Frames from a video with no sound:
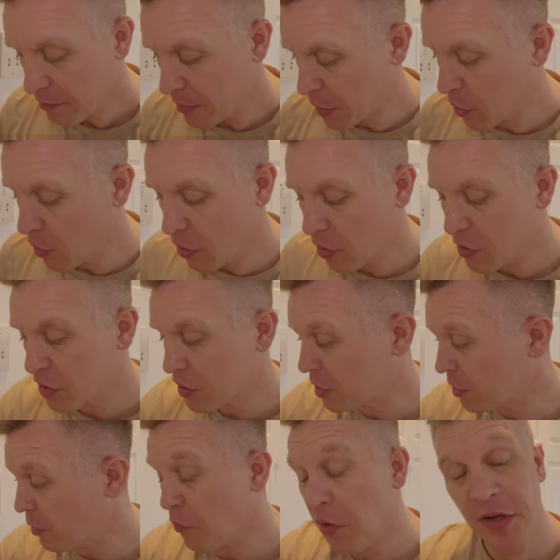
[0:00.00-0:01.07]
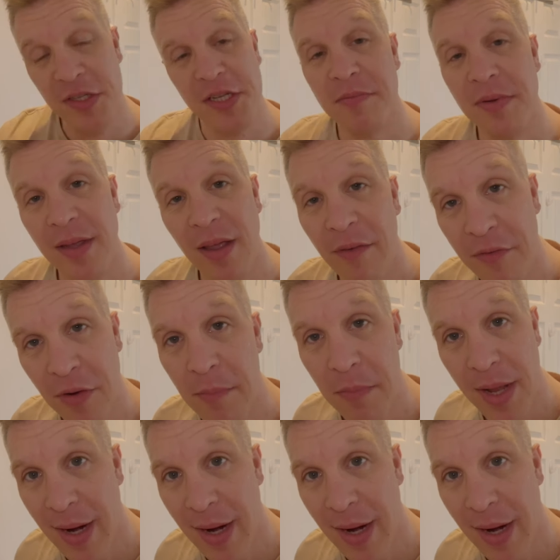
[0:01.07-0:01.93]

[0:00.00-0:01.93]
Because to the right of me, I've got my